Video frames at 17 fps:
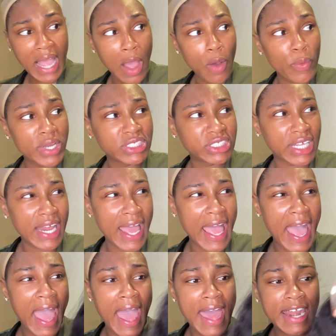I wish that it
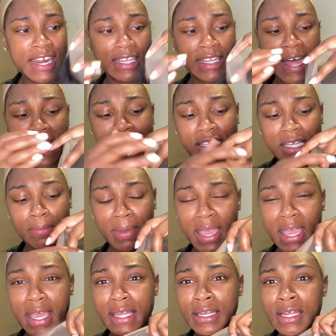had an elastic
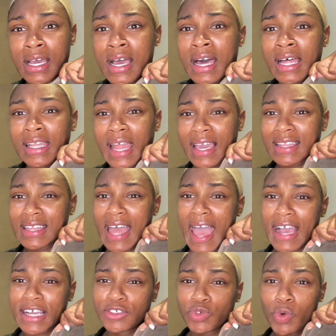band, like the
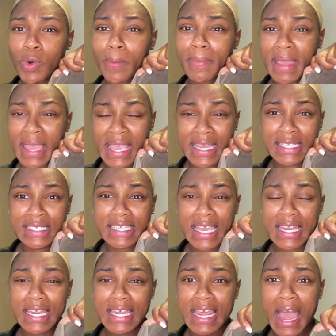actual band
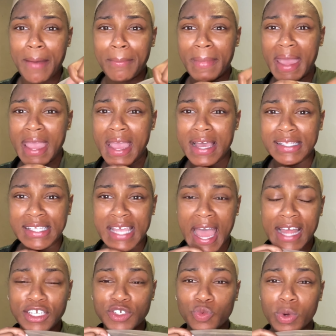in it. I may
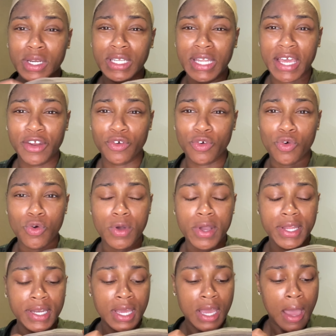attach one later
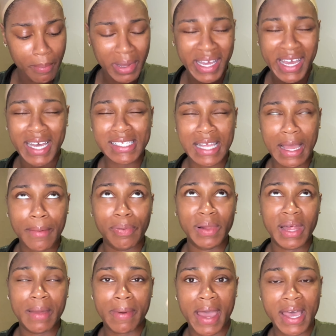on because I
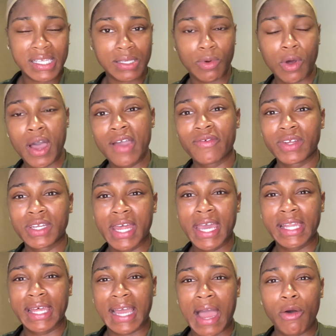play basketball every
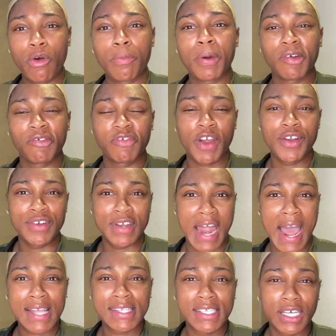day. Like I would prefer
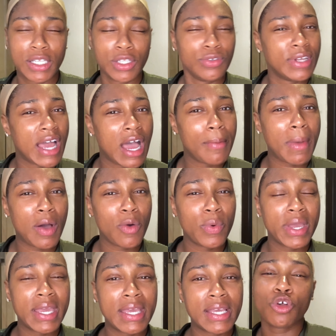not to glue down my
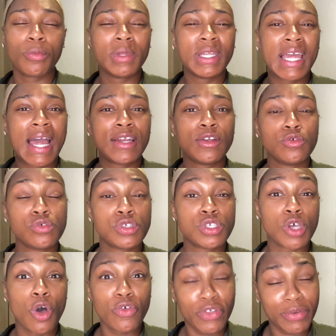wig. Normally I do
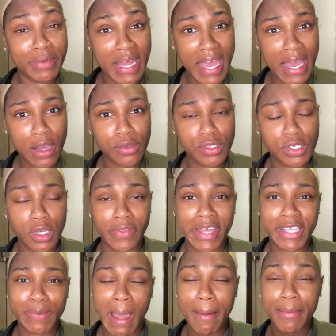sew them down, so
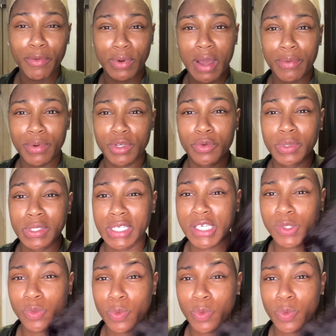that's probably what I would do with this